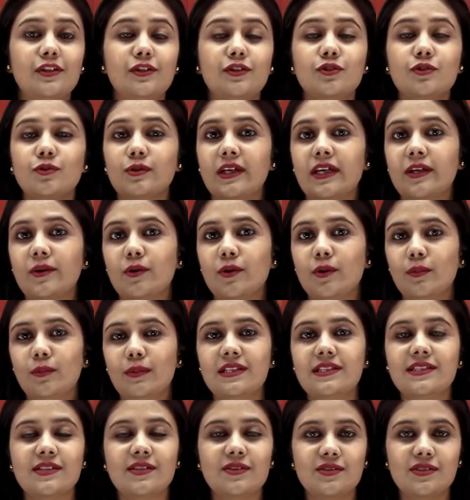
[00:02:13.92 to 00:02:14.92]
it to the Nobel
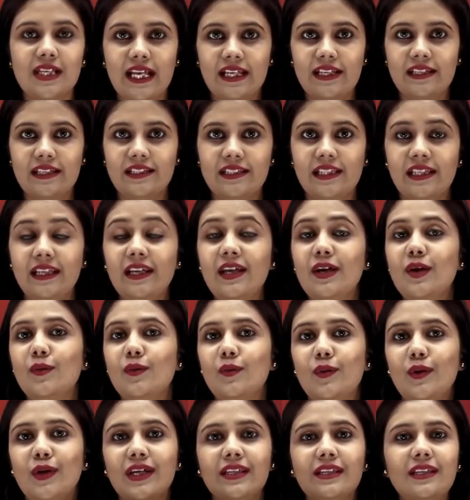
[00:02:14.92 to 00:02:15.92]
Society,
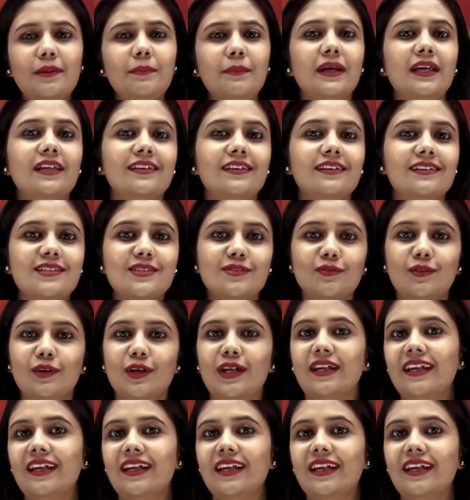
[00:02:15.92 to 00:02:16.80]
where the medals were